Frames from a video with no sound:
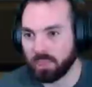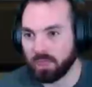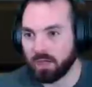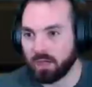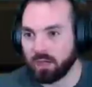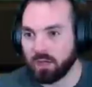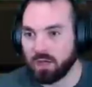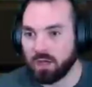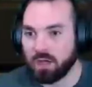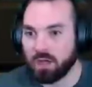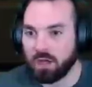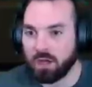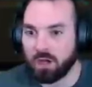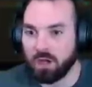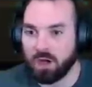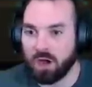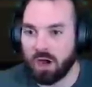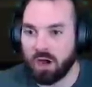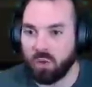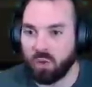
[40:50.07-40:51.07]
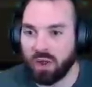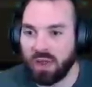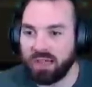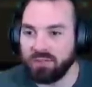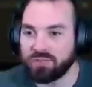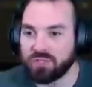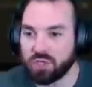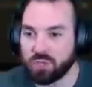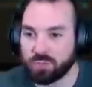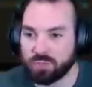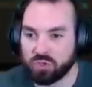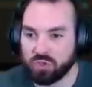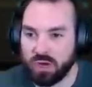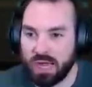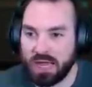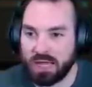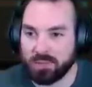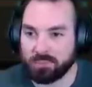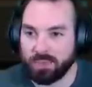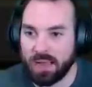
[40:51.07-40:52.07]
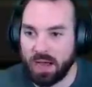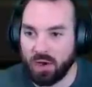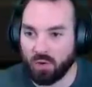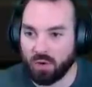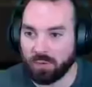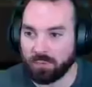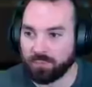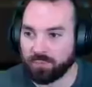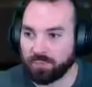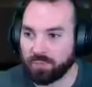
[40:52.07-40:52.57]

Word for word: You're right. All right, well, I have super dragon power,